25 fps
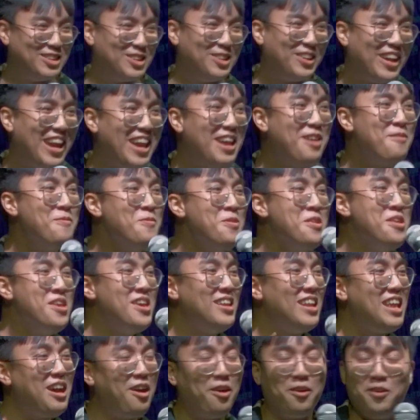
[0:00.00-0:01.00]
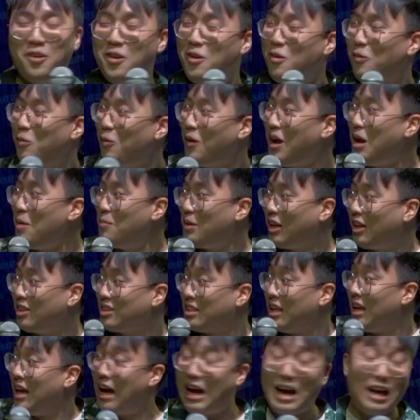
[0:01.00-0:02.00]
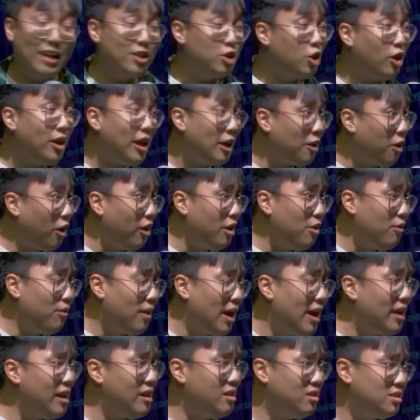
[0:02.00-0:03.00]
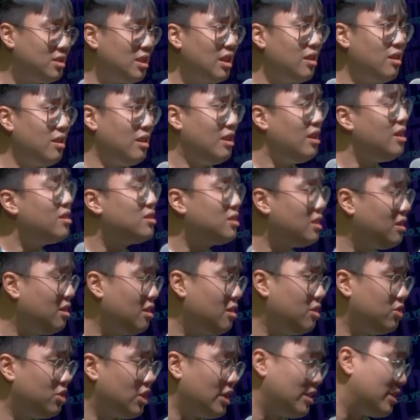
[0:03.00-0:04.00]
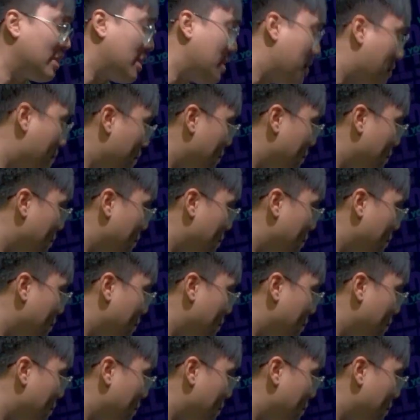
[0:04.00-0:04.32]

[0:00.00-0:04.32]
okay? Now, why? Because I thought I got it right. And he said, here's the deal, Jason.